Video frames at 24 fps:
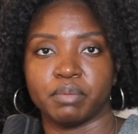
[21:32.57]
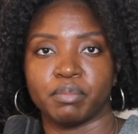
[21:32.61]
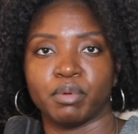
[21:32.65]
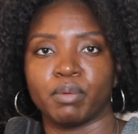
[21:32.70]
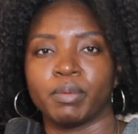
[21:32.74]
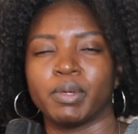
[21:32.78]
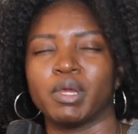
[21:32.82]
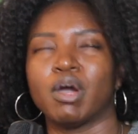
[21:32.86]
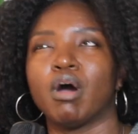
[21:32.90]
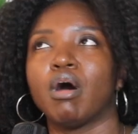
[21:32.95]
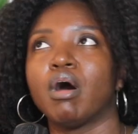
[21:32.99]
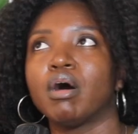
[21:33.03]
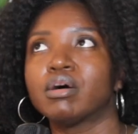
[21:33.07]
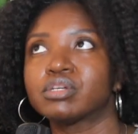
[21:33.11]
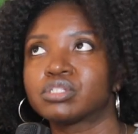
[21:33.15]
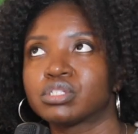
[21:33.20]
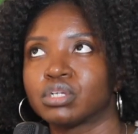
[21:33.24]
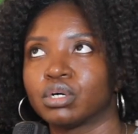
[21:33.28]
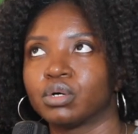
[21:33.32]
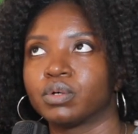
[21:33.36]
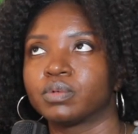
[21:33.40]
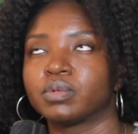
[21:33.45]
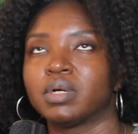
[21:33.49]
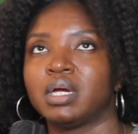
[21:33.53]
But we
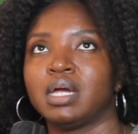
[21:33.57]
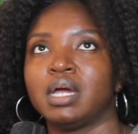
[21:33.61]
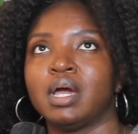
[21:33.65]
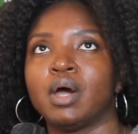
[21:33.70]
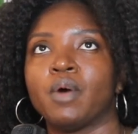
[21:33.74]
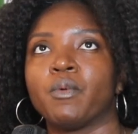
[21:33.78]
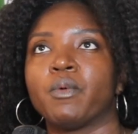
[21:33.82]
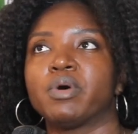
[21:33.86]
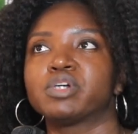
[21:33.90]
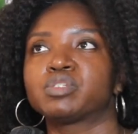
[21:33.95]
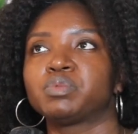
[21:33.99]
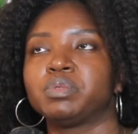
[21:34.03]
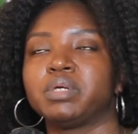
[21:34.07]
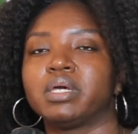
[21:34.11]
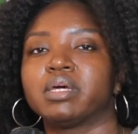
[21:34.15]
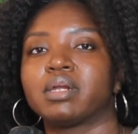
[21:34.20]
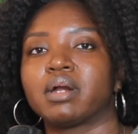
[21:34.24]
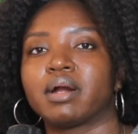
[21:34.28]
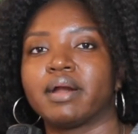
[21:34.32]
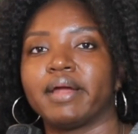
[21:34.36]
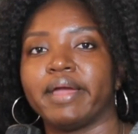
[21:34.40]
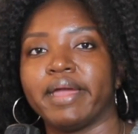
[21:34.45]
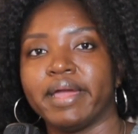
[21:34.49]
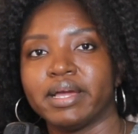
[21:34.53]
also, once we get
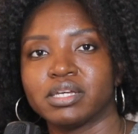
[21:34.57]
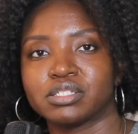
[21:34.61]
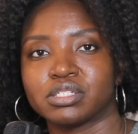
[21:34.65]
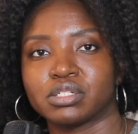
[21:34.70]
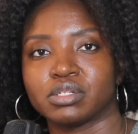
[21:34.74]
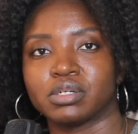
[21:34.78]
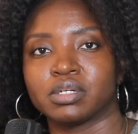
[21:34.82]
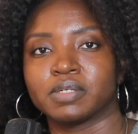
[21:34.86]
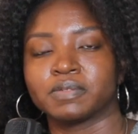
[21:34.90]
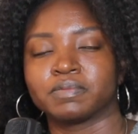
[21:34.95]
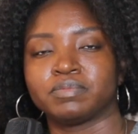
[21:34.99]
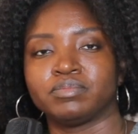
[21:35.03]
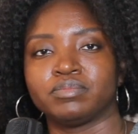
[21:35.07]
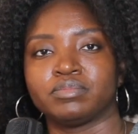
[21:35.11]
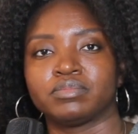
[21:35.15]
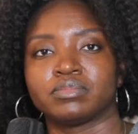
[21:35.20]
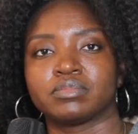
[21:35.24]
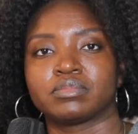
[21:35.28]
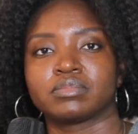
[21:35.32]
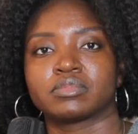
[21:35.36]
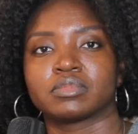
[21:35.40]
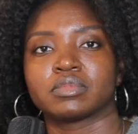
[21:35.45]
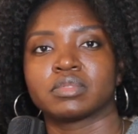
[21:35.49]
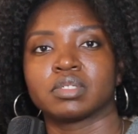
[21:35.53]
our answer
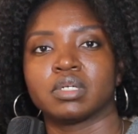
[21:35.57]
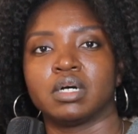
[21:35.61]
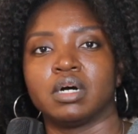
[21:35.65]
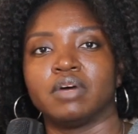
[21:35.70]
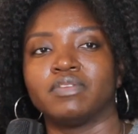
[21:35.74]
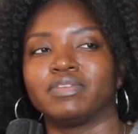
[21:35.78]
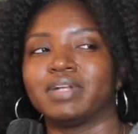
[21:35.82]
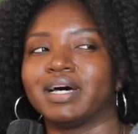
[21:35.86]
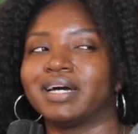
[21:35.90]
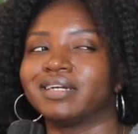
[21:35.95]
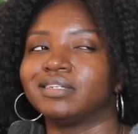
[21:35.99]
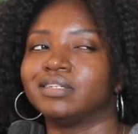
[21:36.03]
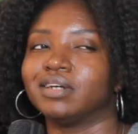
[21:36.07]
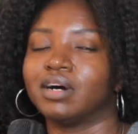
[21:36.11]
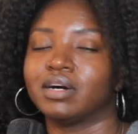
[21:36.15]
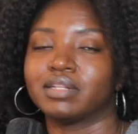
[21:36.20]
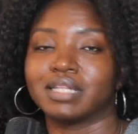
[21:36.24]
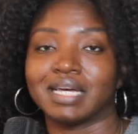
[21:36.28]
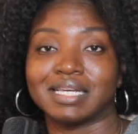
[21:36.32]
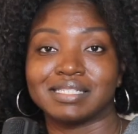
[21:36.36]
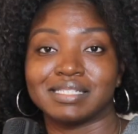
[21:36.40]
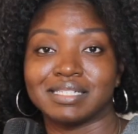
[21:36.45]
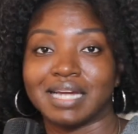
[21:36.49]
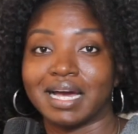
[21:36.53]
of like, no,
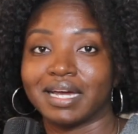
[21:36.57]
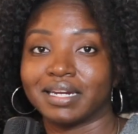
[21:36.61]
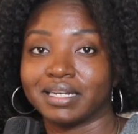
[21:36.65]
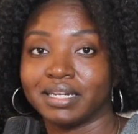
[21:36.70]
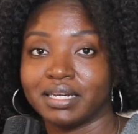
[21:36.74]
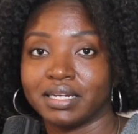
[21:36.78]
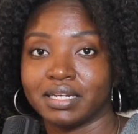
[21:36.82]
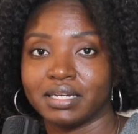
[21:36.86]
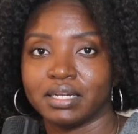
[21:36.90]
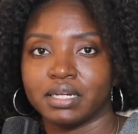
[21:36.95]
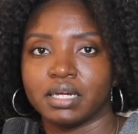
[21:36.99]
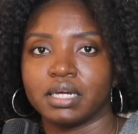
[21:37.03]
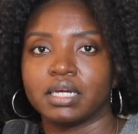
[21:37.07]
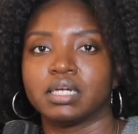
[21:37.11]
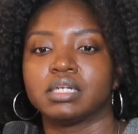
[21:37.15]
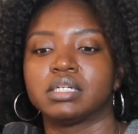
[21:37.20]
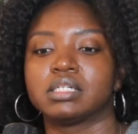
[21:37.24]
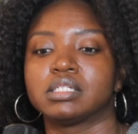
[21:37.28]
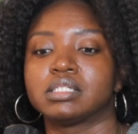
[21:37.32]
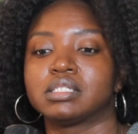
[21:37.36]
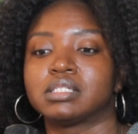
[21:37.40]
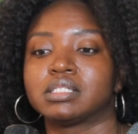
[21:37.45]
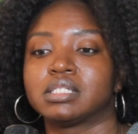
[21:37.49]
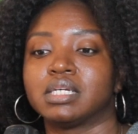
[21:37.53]
that's not it,
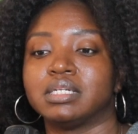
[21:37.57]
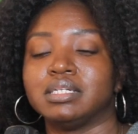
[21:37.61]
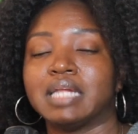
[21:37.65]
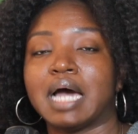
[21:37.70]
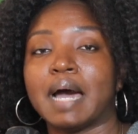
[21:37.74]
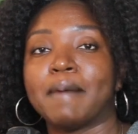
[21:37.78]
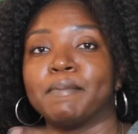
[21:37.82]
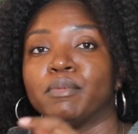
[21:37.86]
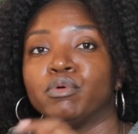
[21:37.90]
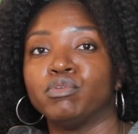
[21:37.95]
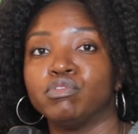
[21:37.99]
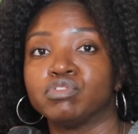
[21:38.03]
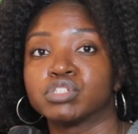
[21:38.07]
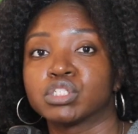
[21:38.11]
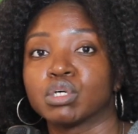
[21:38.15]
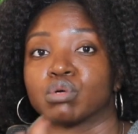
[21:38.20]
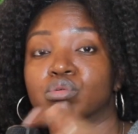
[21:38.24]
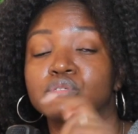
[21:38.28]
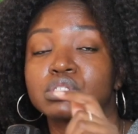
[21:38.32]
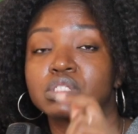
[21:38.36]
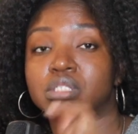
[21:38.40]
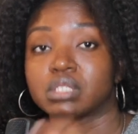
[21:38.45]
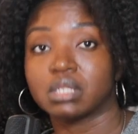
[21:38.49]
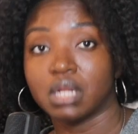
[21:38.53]
to not move so
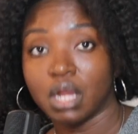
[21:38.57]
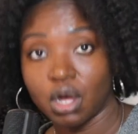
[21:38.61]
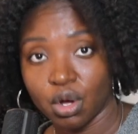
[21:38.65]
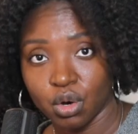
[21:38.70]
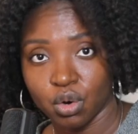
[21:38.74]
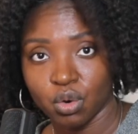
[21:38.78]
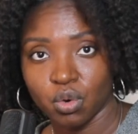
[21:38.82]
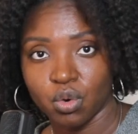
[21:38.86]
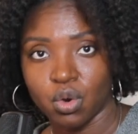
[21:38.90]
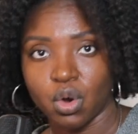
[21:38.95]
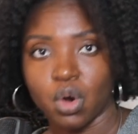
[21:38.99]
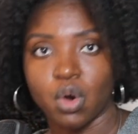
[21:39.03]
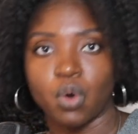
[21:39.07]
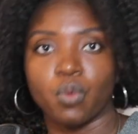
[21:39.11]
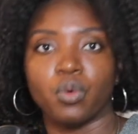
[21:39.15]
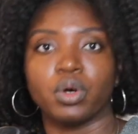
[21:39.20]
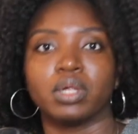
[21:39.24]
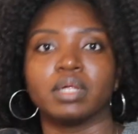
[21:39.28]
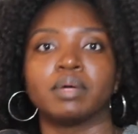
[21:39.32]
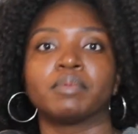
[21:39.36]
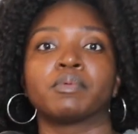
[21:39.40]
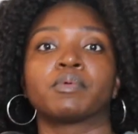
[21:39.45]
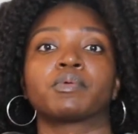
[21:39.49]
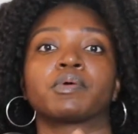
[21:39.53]
slow
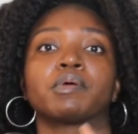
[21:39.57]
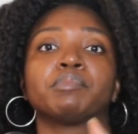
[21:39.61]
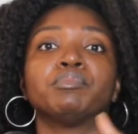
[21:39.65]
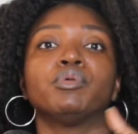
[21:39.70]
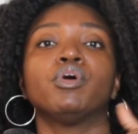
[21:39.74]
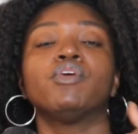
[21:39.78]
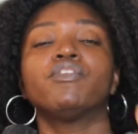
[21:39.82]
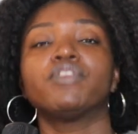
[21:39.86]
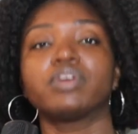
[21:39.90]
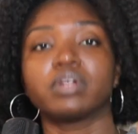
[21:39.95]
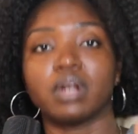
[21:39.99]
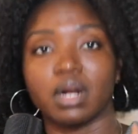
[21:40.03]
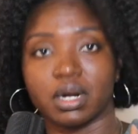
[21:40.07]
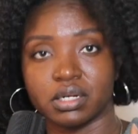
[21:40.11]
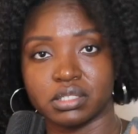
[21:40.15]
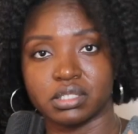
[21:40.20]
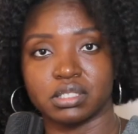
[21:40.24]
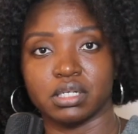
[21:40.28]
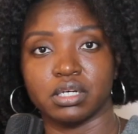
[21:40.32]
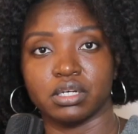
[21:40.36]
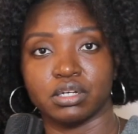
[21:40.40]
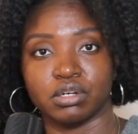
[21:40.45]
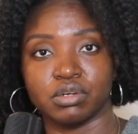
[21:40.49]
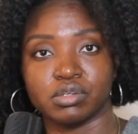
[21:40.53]
with removing
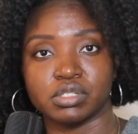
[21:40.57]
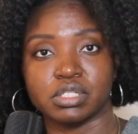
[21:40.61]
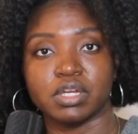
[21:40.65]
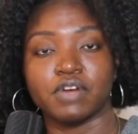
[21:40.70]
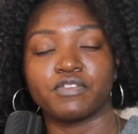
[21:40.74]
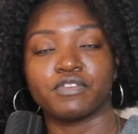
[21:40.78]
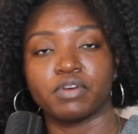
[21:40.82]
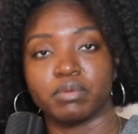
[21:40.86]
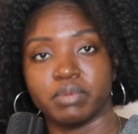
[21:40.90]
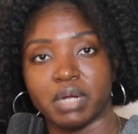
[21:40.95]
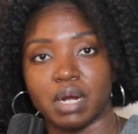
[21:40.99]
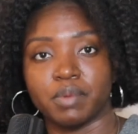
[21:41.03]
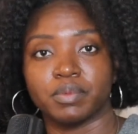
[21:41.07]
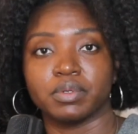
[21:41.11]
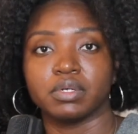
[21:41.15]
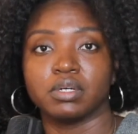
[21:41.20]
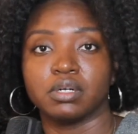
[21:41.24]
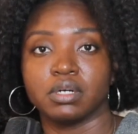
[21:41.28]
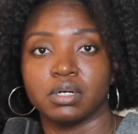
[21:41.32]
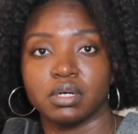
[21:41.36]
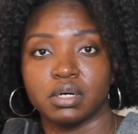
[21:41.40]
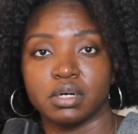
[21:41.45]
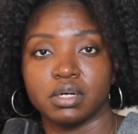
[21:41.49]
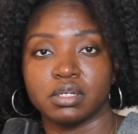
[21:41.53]
ourselves from that
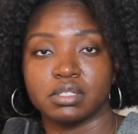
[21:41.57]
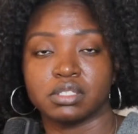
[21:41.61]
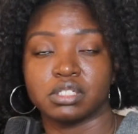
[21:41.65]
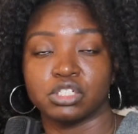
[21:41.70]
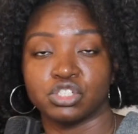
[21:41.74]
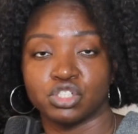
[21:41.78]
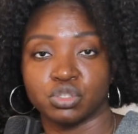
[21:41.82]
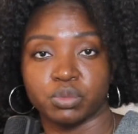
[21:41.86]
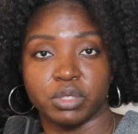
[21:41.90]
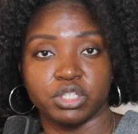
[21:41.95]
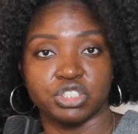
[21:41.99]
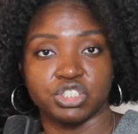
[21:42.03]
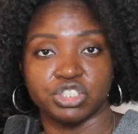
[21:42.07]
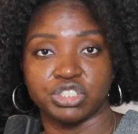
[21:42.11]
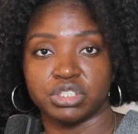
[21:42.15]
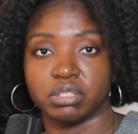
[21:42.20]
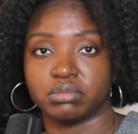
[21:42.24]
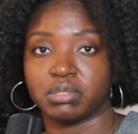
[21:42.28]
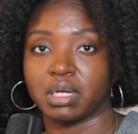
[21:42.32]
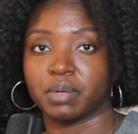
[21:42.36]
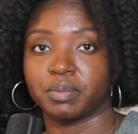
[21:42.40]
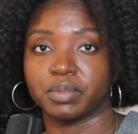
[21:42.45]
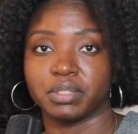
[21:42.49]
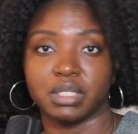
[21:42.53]
uh, situationship,
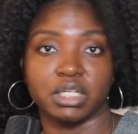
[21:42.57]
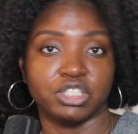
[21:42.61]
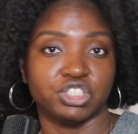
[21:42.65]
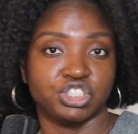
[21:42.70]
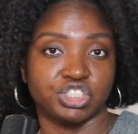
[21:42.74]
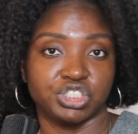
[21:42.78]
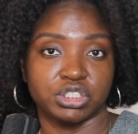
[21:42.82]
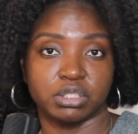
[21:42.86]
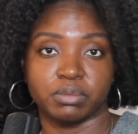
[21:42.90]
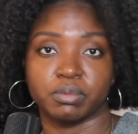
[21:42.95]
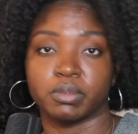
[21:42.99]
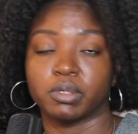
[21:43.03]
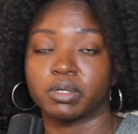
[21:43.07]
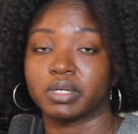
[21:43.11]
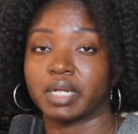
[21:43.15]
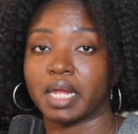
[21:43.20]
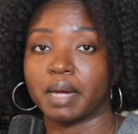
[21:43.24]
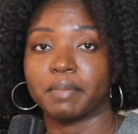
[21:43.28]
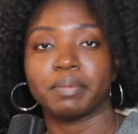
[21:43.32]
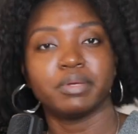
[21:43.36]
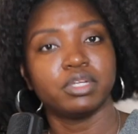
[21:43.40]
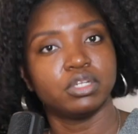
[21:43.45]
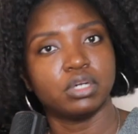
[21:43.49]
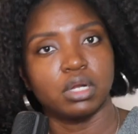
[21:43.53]
that relationship, or
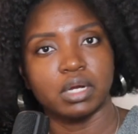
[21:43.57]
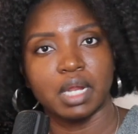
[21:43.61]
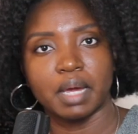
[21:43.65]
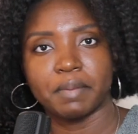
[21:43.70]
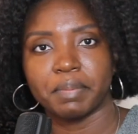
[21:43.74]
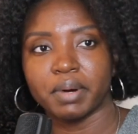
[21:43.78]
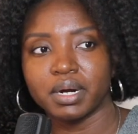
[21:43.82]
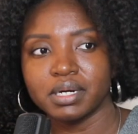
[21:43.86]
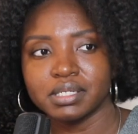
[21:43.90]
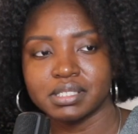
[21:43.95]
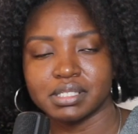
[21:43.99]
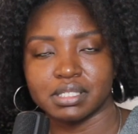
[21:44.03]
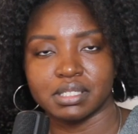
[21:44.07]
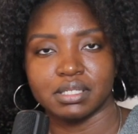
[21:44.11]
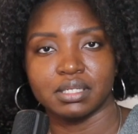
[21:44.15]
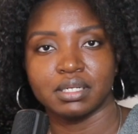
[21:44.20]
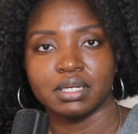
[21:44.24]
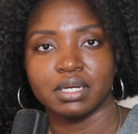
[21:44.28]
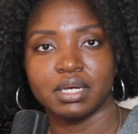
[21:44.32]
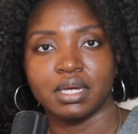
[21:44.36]
that, you know, that person.